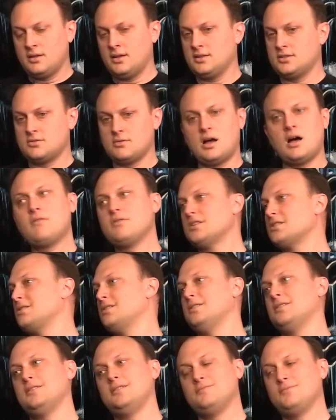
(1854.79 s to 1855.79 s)
And so
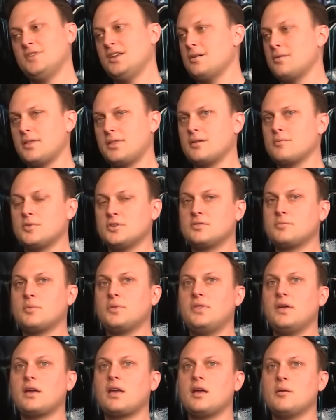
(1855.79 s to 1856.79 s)
obviously, I think
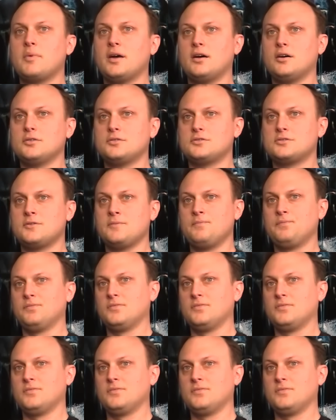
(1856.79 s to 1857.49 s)
when thinking about